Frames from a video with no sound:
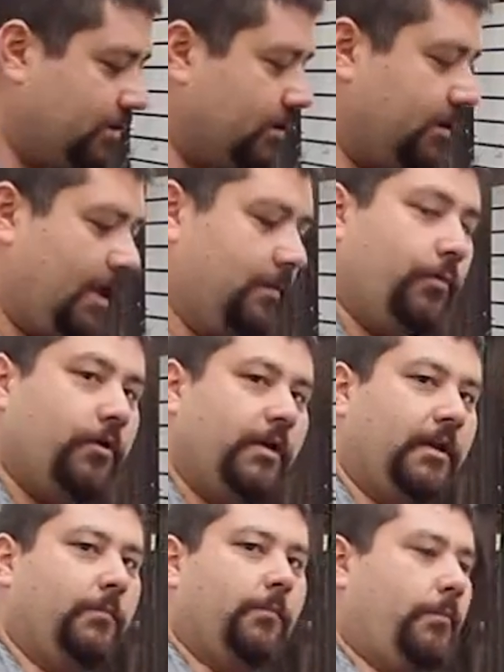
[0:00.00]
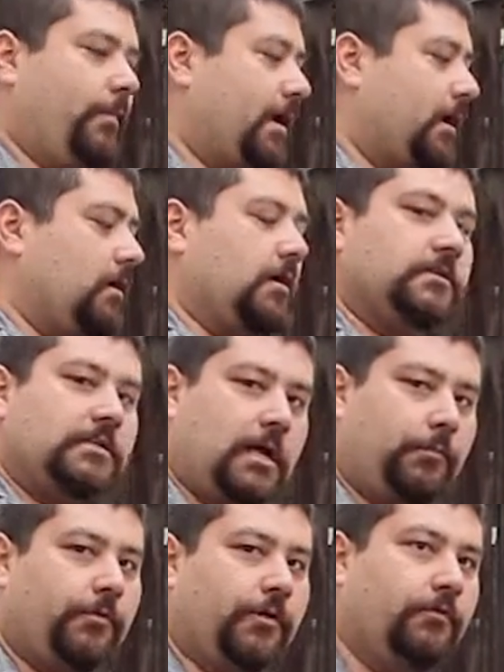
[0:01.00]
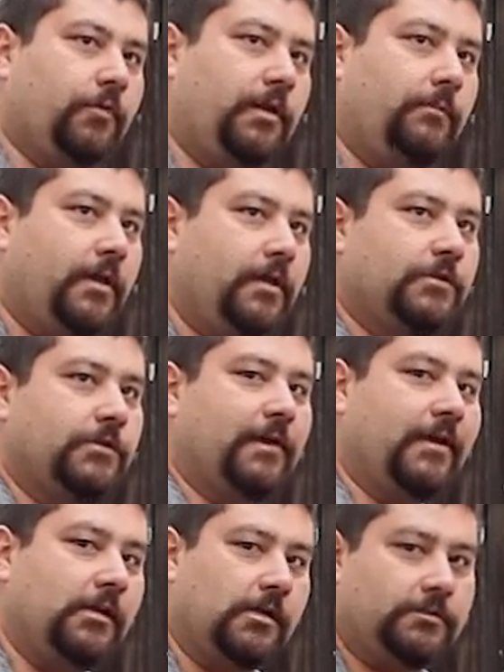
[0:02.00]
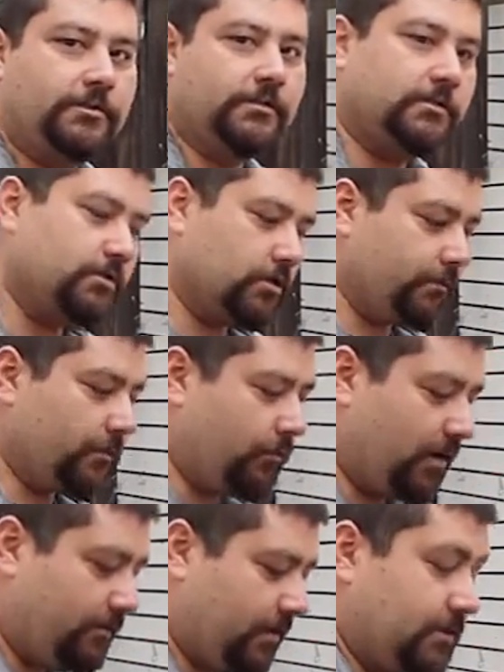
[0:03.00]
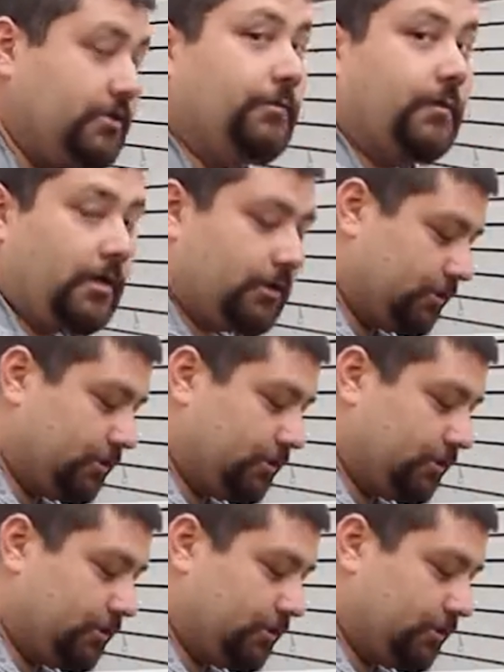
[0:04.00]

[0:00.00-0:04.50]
tun and putting it back on top of the grain bed, trying not to disturb the grain bed too much.